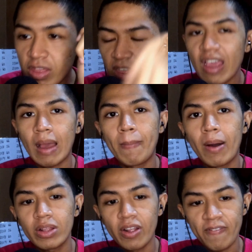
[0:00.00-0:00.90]
to think
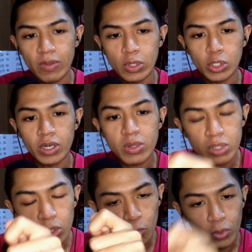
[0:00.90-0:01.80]
about their future. They
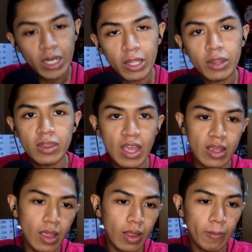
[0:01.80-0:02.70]
use their critical
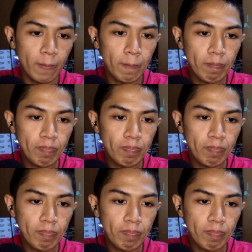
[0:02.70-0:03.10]
thinking.